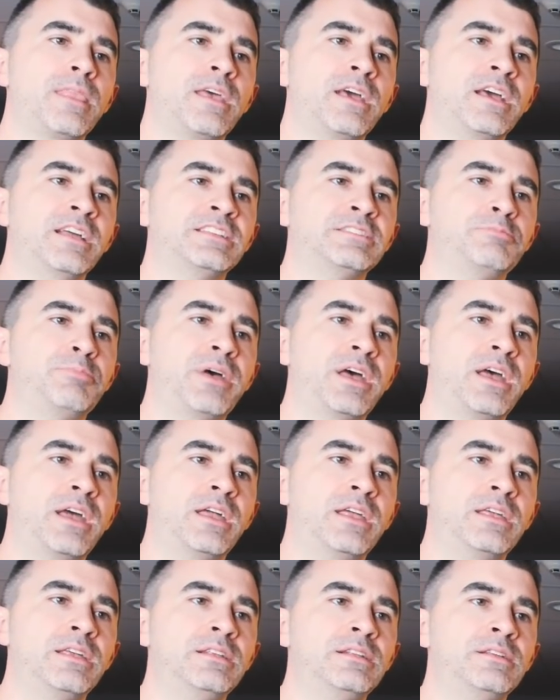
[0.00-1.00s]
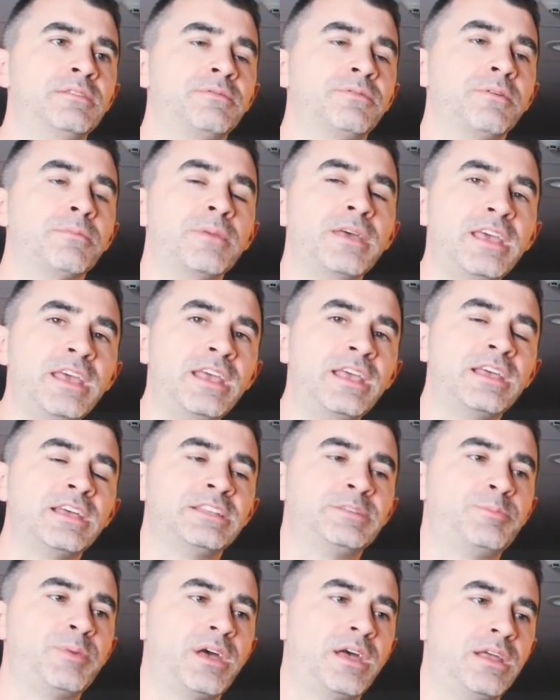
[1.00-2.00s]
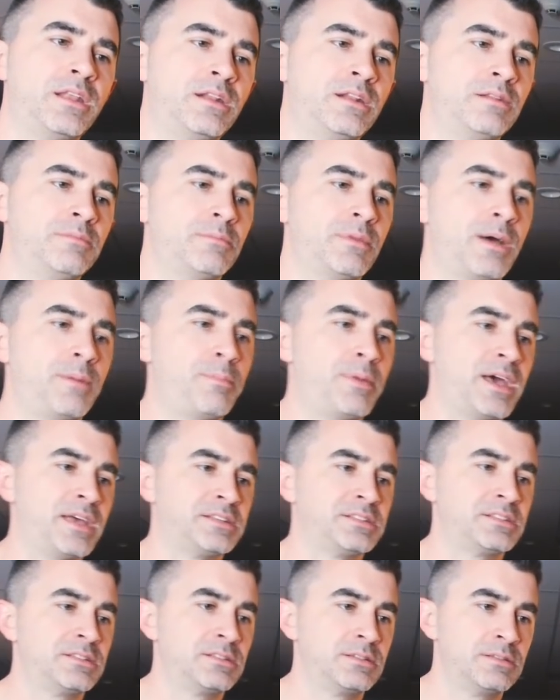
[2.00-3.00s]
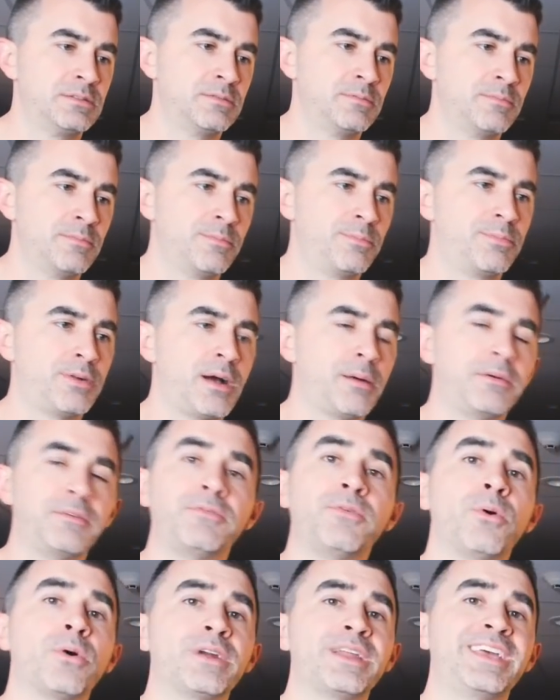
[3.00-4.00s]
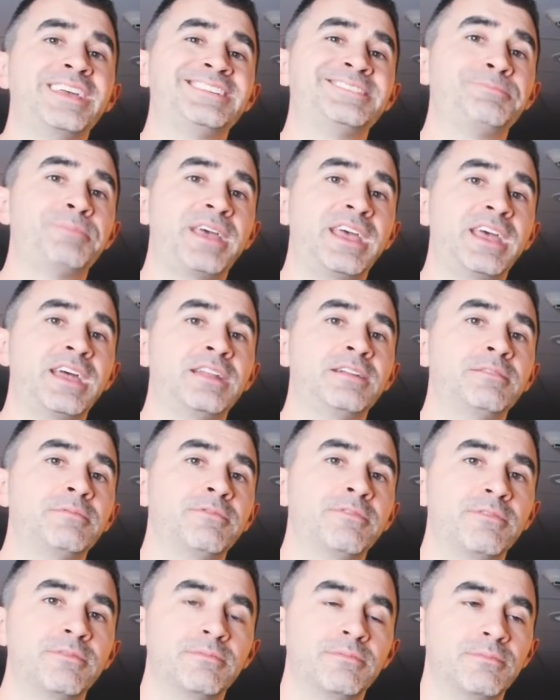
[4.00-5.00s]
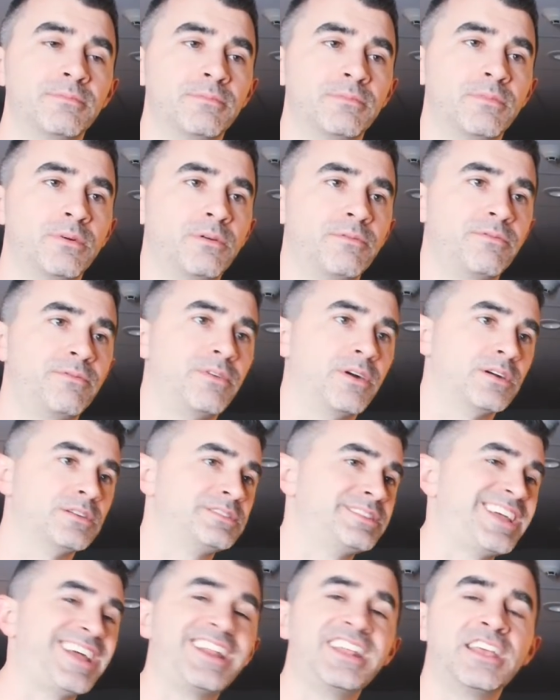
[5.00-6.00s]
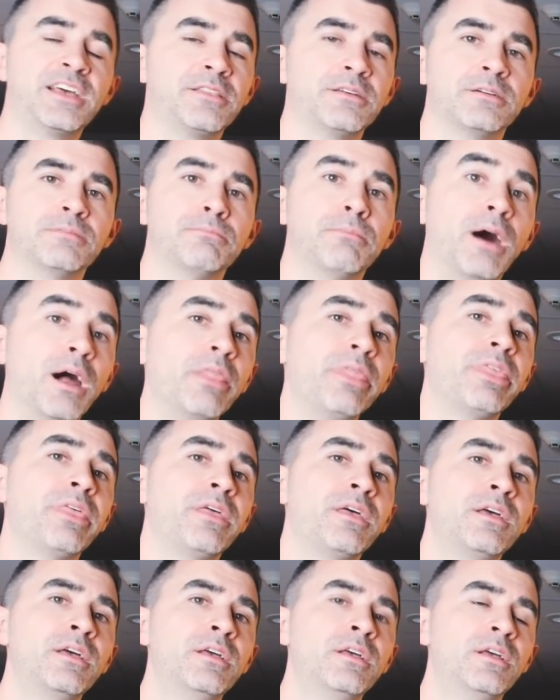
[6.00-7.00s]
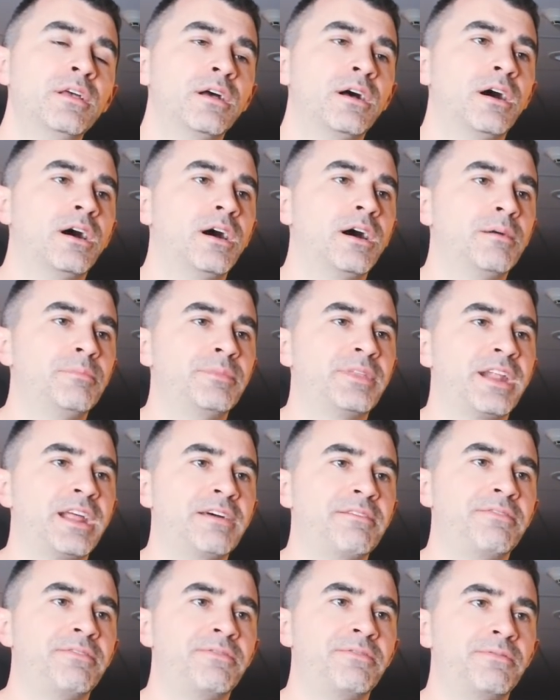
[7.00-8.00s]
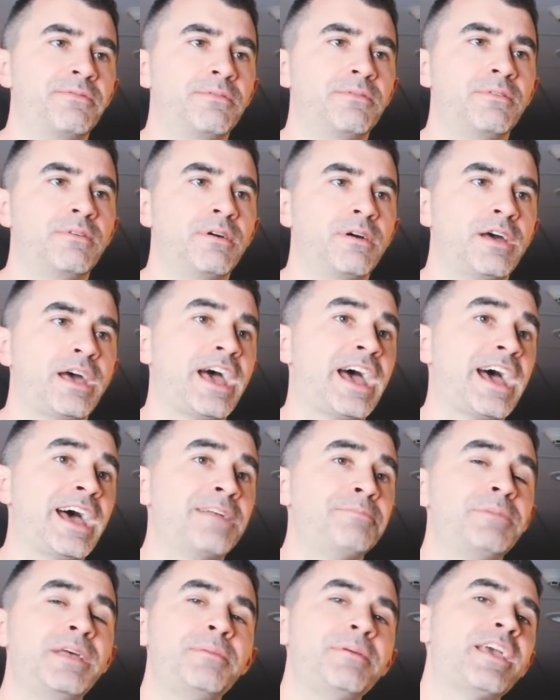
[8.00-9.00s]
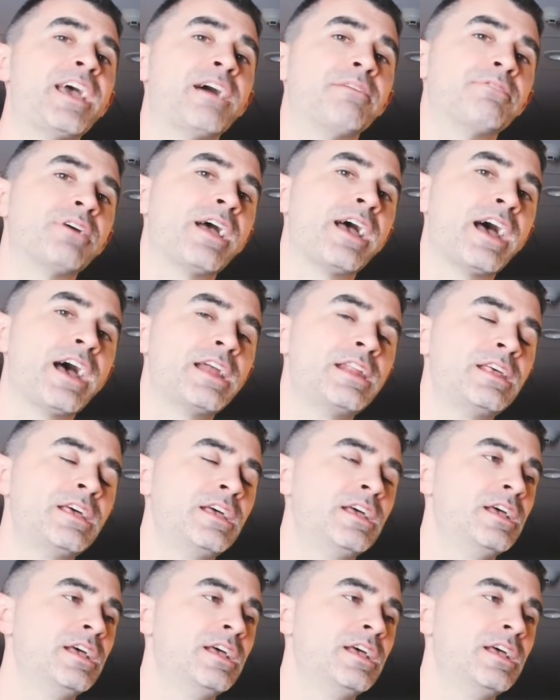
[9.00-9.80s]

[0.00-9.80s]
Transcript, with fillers: It's been, for me, it's been my best probably four-day span versus any other month. That I've had, maybe ever had,